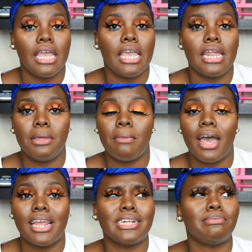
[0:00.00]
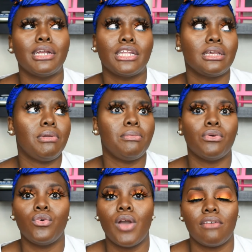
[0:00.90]
Anybody, especially
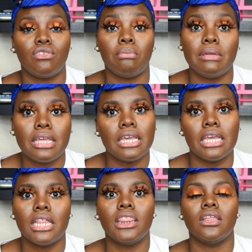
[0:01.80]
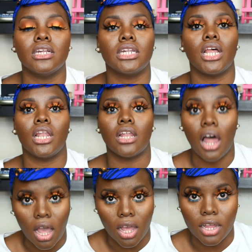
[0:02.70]
people who have to be in the
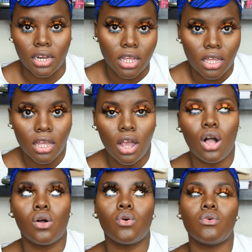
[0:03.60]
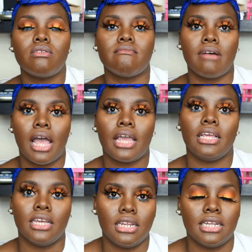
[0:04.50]
salon. Oh my
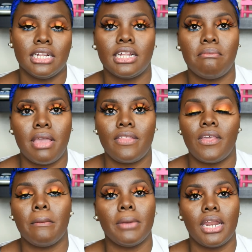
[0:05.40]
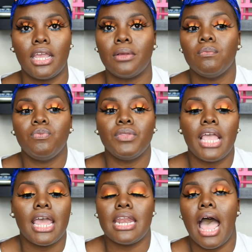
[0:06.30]
goodness, to make their money
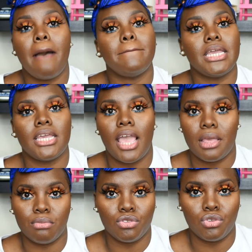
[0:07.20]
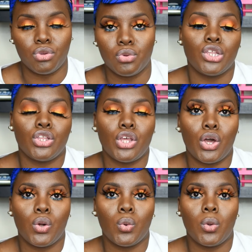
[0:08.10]
and not being able to.
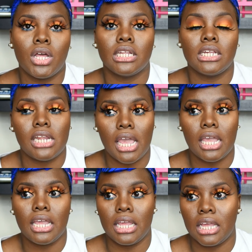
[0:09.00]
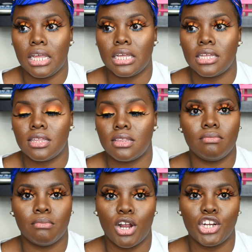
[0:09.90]
So today is
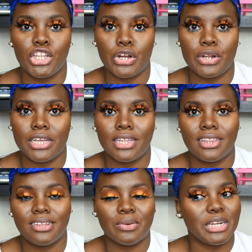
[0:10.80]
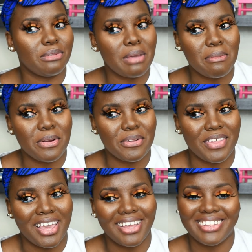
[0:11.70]
March 30th, which is my
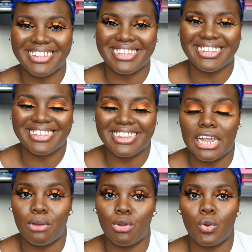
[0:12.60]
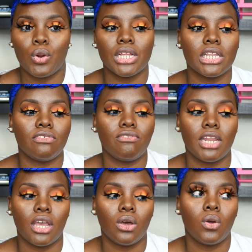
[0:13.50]
birthday that I'm recording this
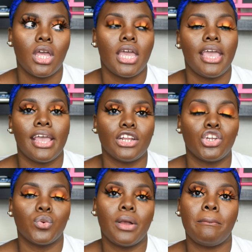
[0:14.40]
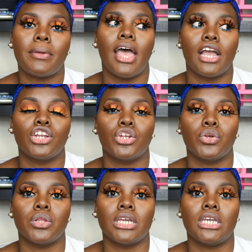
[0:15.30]
video. And Trump
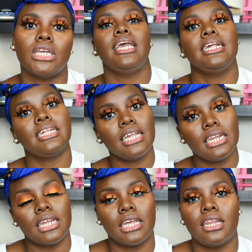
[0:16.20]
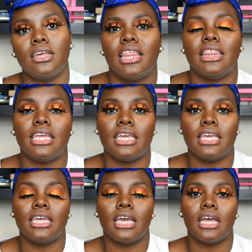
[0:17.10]
actually extended
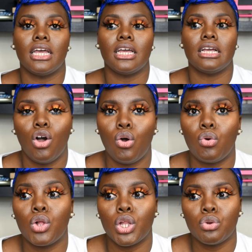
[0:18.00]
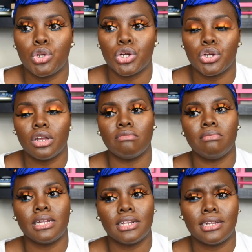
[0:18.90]
the whole closure of
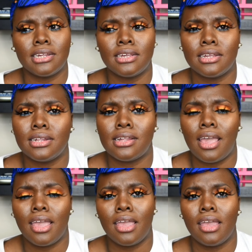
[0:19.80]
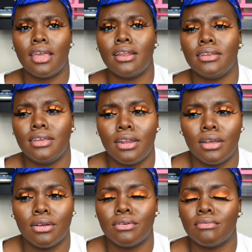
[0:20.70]
businesses and, you
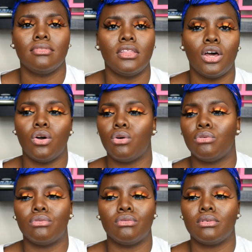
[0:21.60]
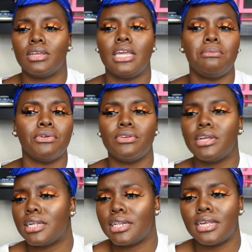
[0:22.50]
know, the whole keep your
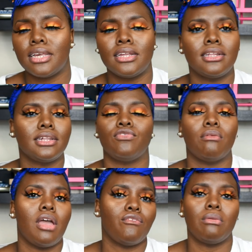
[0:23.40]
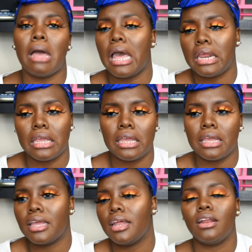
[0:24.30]
distance from
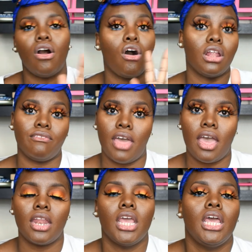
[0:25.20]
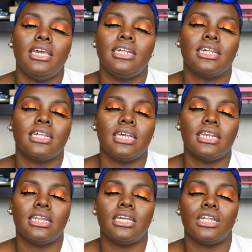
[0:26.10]
everybody and all of that. He has
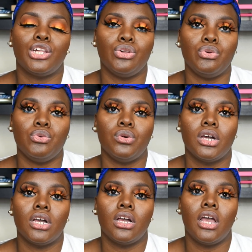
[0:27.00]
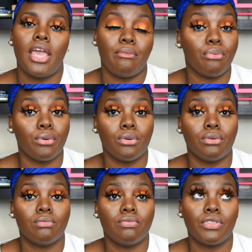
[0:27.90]
extended it to
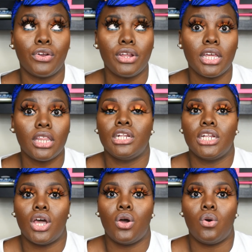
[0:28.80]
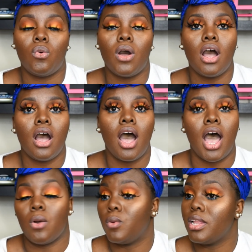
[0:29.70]
April 30th. So
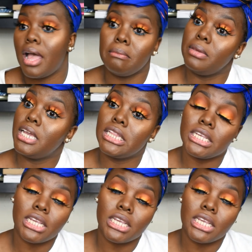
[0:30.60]
I will not be in the